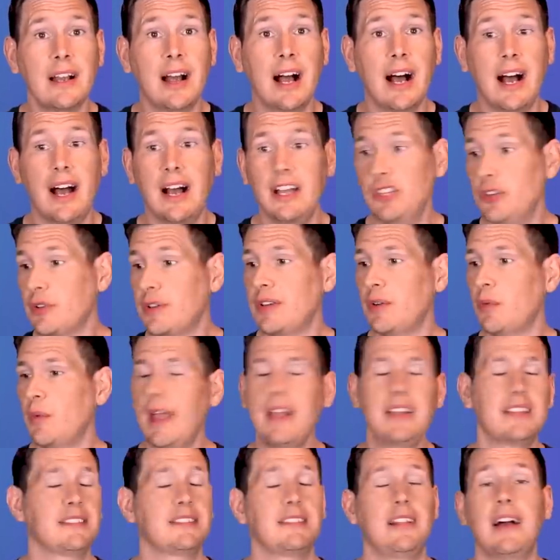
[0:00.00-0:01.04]
Uh, you can
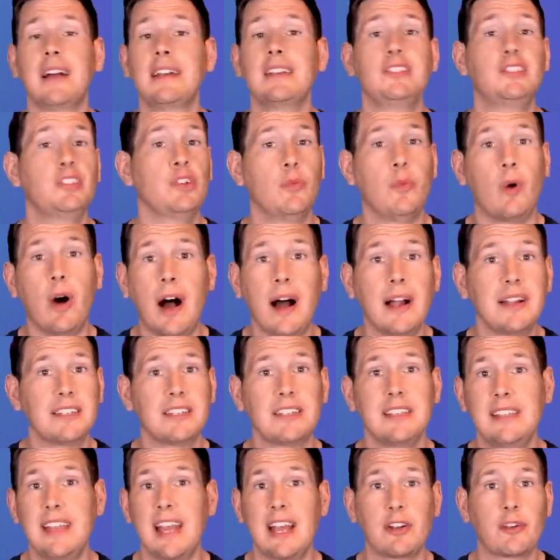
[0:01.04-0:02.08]
wait as long as you want
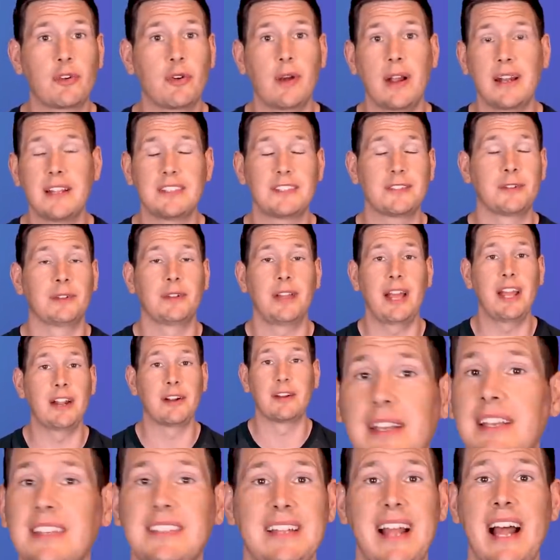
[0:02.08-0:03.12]
to the end credits or
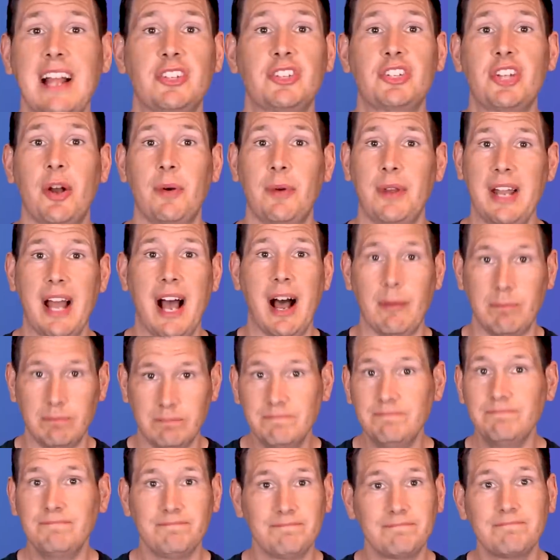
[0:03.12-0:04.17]
later. He's not showing up
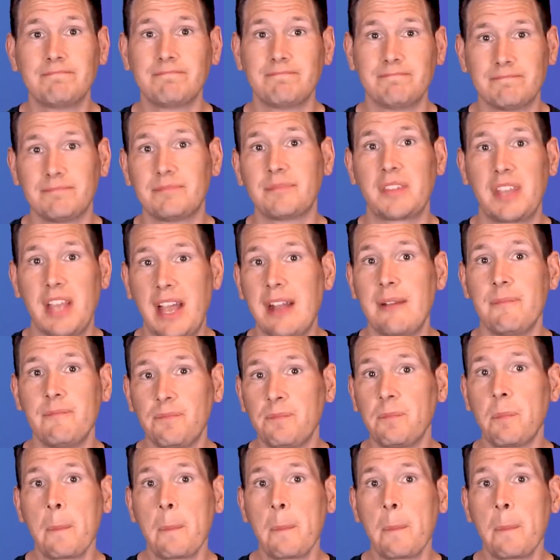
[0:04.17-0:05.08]
okay?